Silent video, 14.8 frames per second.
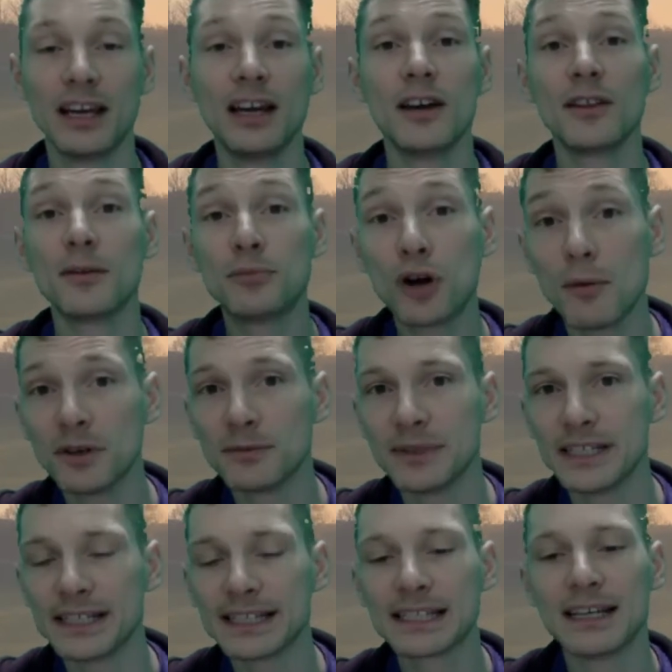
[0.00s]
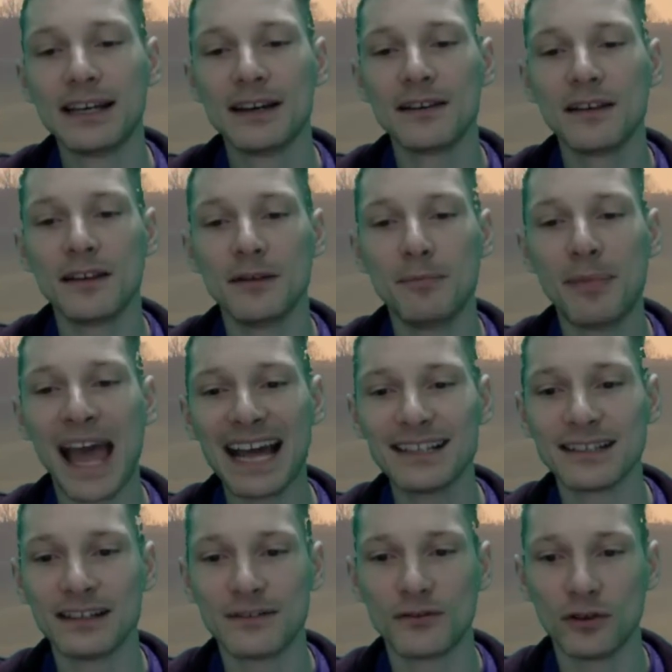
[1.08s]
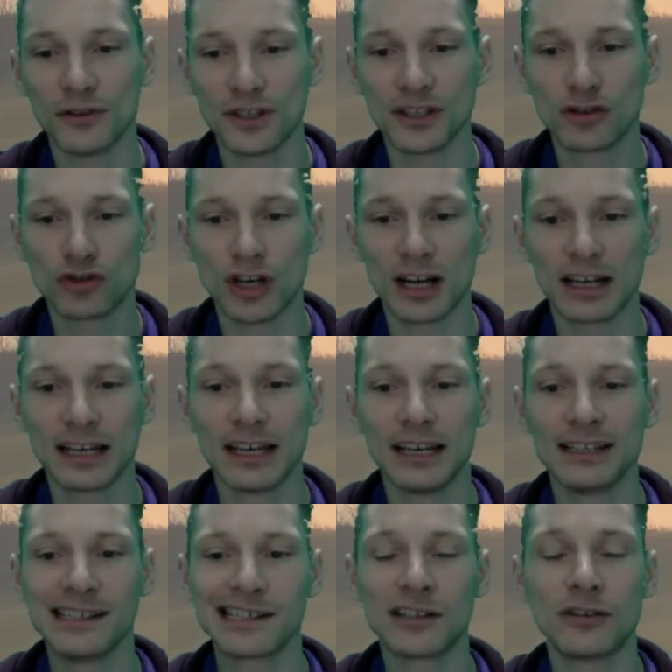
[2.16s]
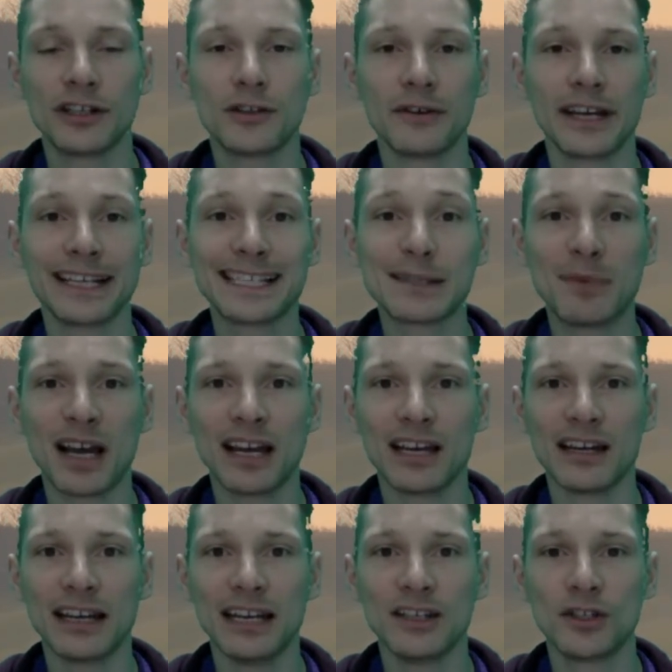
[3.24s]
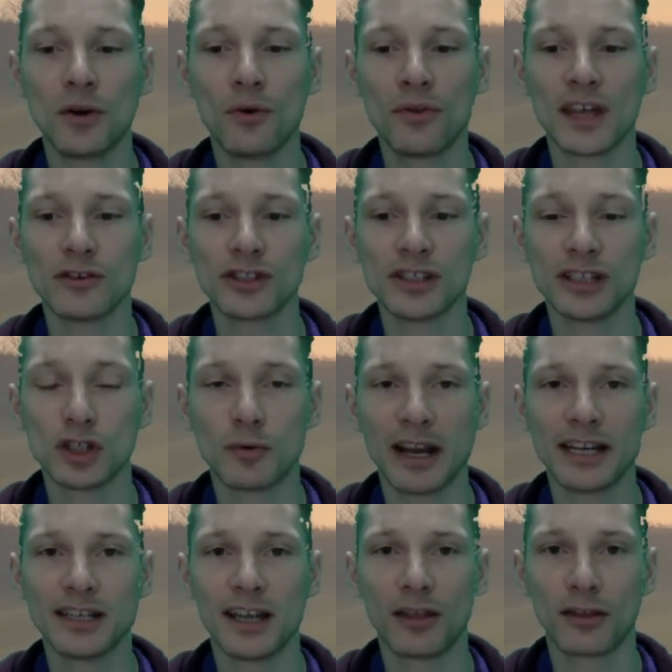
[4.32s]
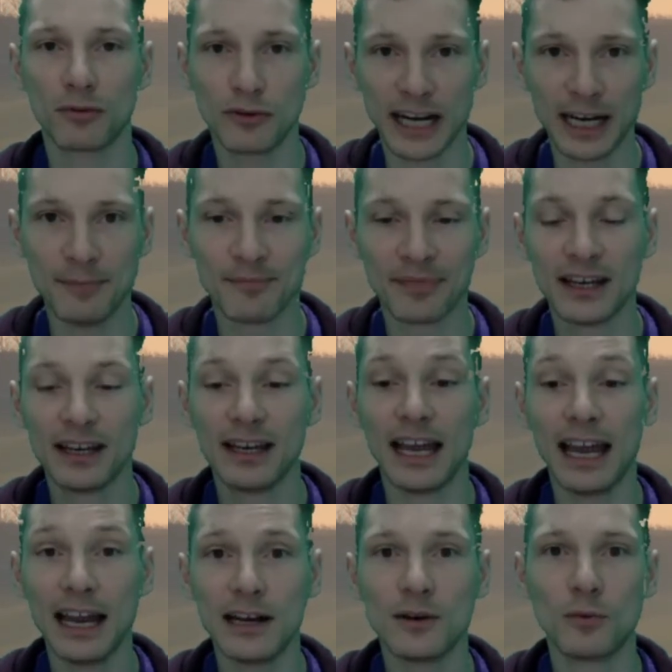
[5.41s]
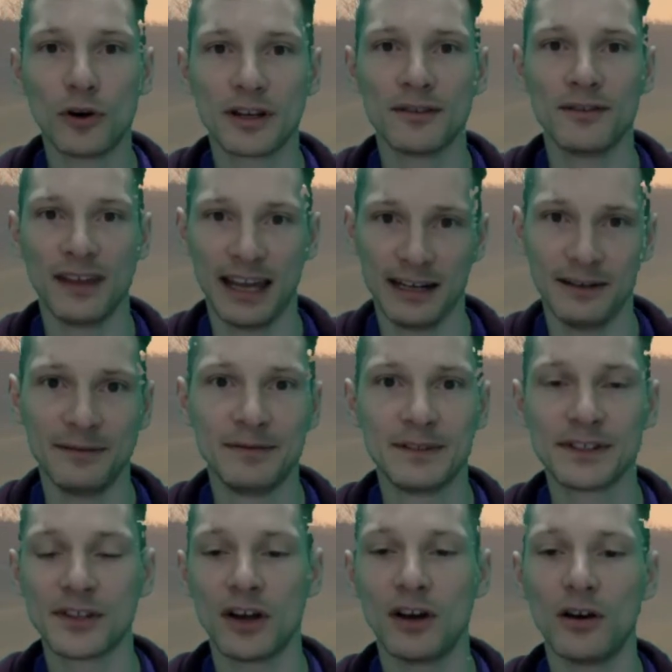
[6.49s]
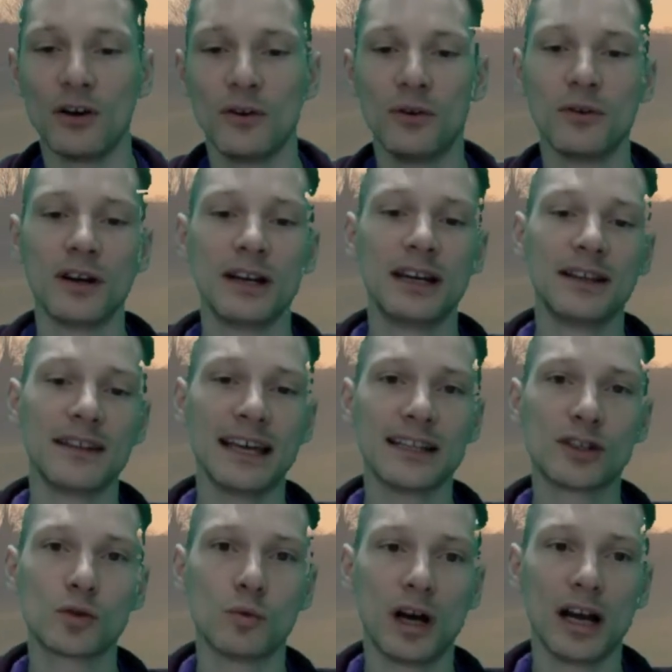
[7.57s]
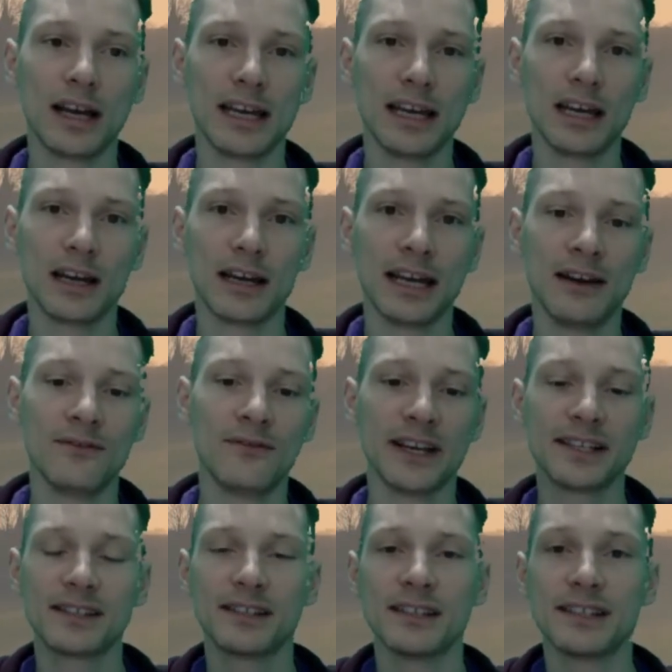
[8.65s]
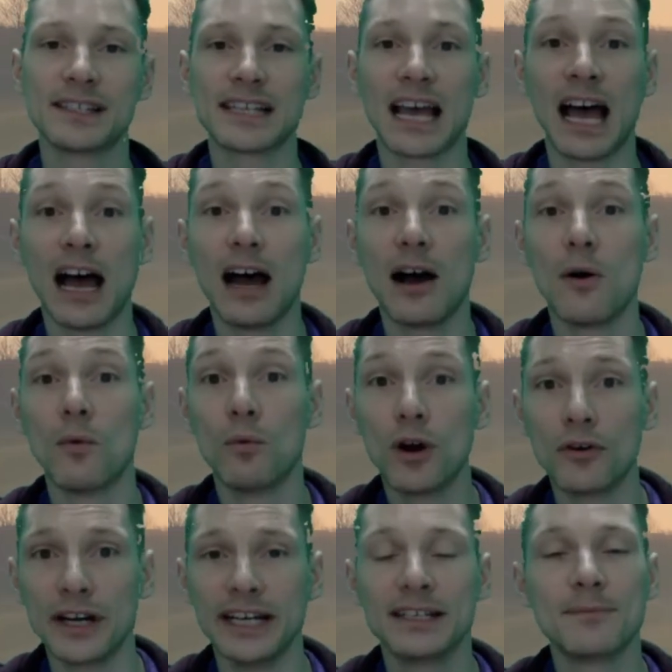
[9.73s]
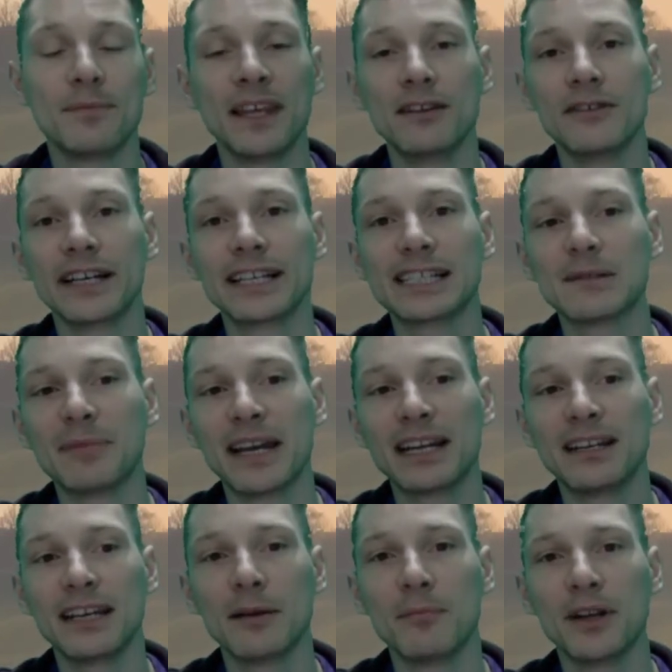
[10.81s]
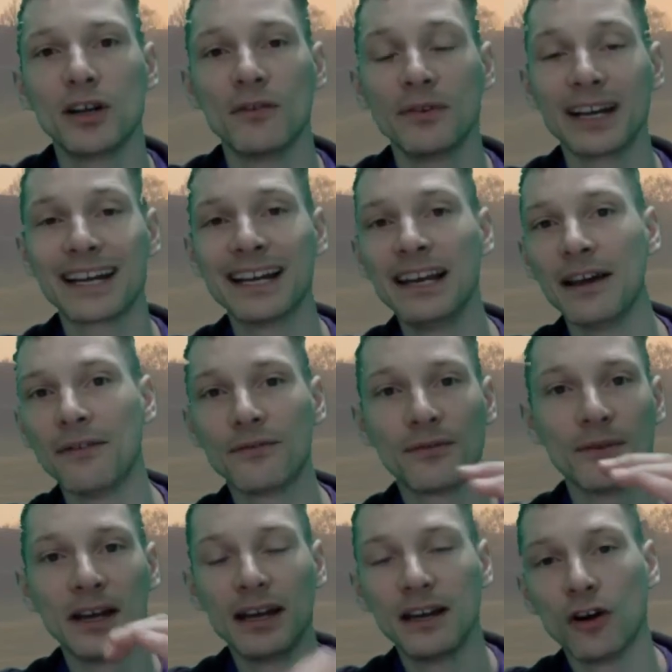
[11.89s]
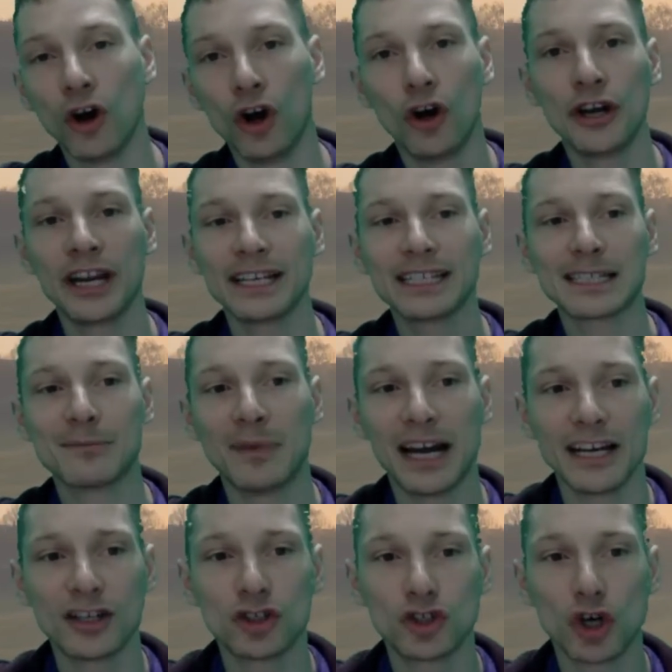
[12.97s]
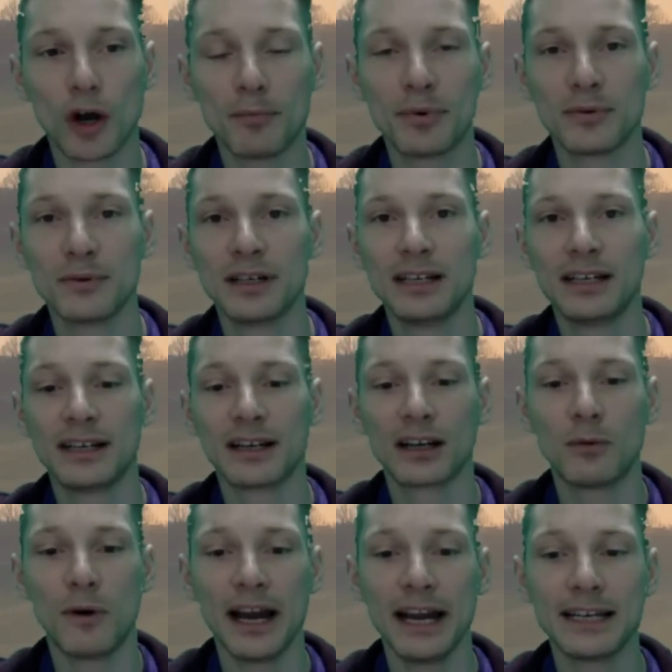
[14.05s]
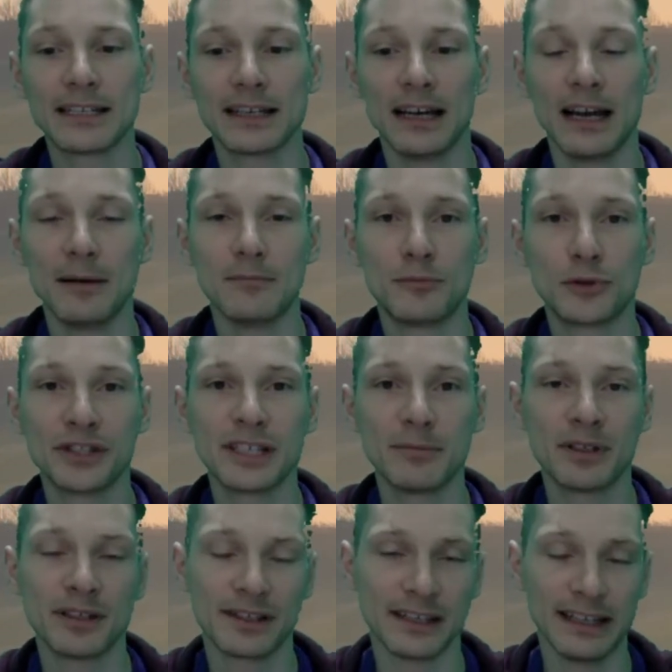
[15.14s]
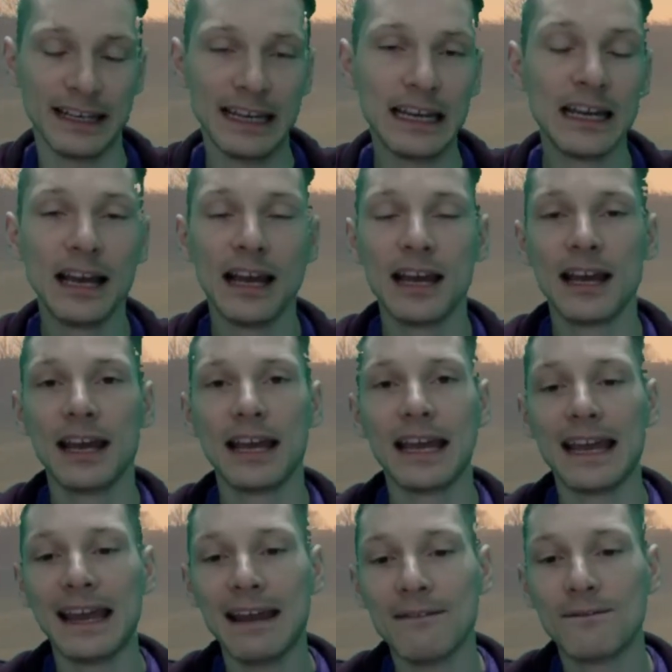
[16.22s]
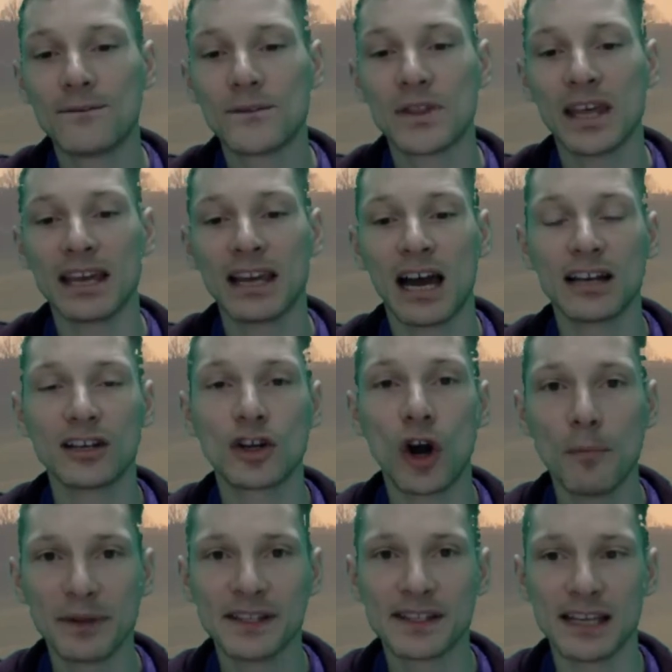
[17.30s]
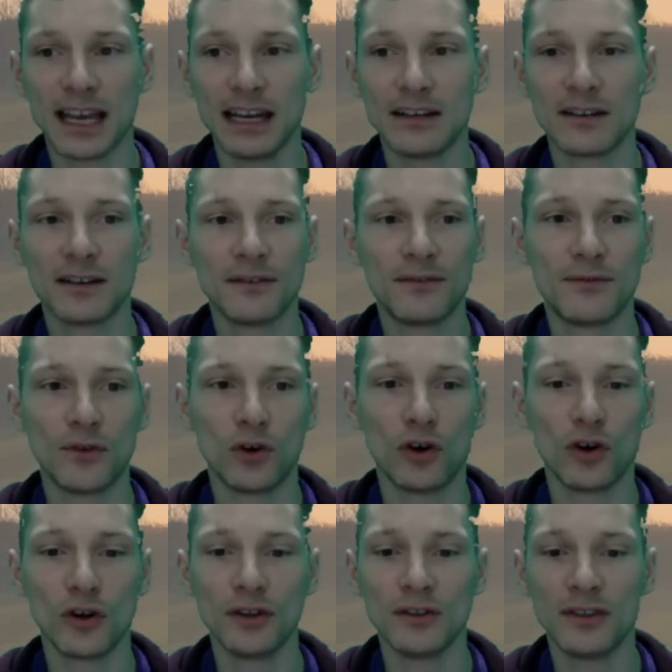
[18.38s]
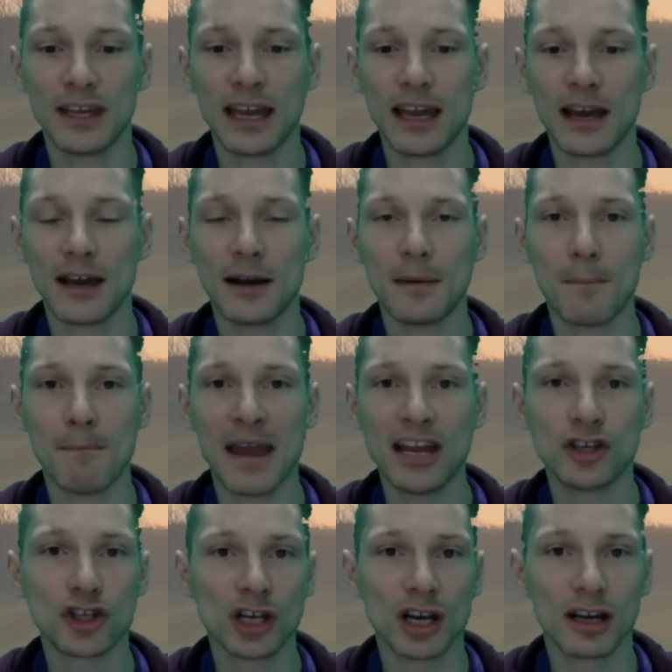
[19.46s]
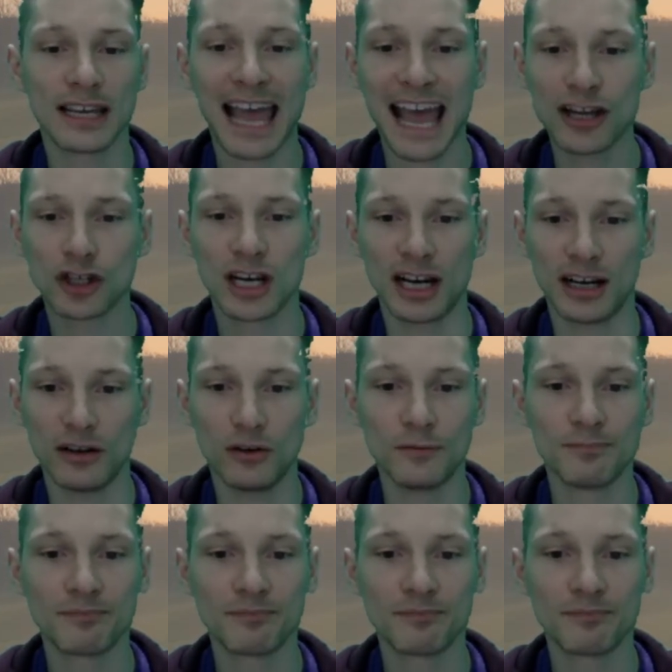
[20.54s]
The problem is that the patent for this drug is going to expire in 2023. And what then? So that's why investors are worried. They're expecting a bit of a cliff. Earnings might drop quite precipitously if they can't compensate for their major cash cow.